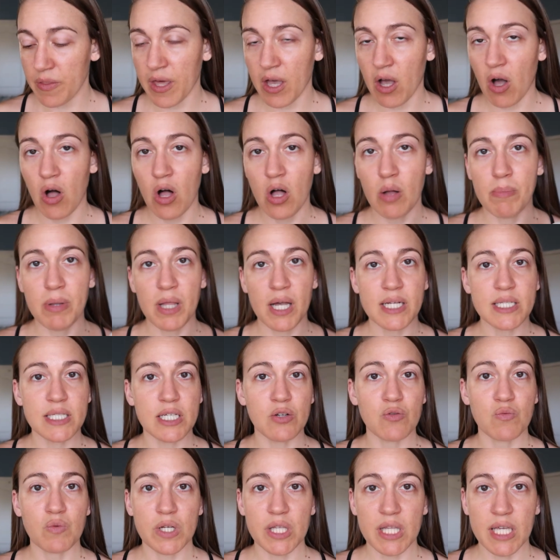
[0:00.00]
They all blend
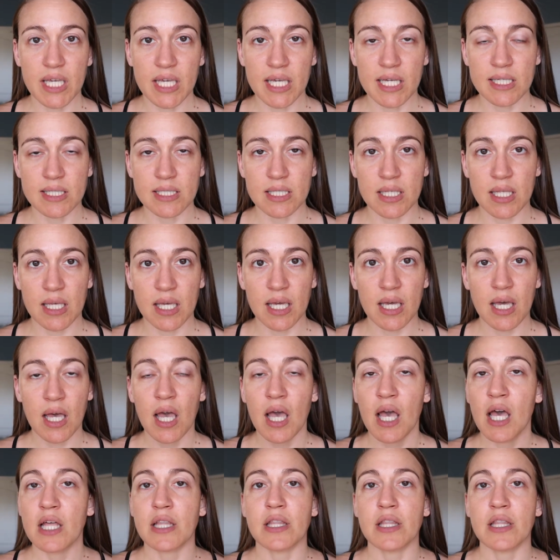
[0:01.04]
in really easily.